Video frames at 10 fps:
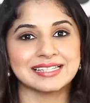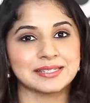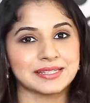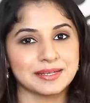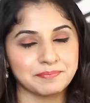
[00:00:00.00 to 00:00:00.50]

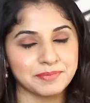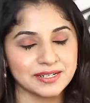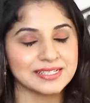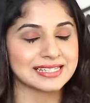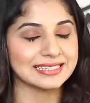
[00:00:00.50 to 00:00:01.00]
It
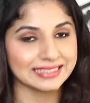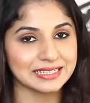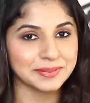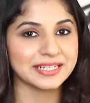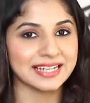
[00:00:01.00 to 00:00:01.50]
hurts a
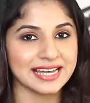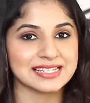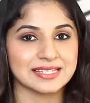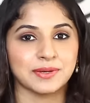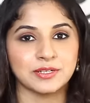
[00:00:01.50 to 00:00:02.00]
little bit
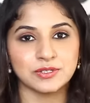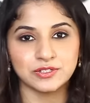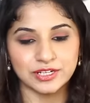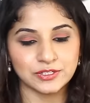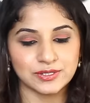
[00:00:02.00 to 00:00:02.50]
less when you
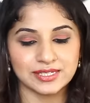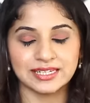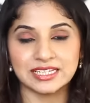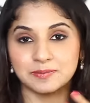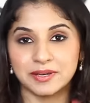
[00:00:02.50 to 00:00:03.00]
stretch your
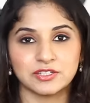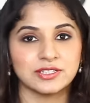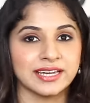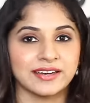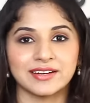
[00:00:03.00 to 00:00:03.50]
skin,
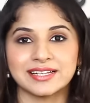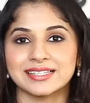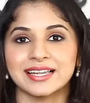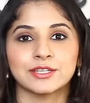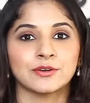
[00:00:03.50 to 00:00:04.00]
especially
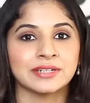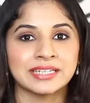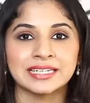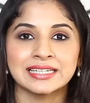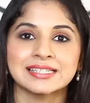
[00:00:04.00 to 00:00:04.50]
areas like your
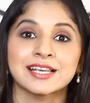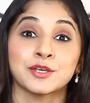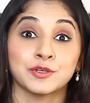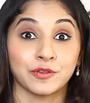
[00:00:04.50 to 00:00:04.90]
knees,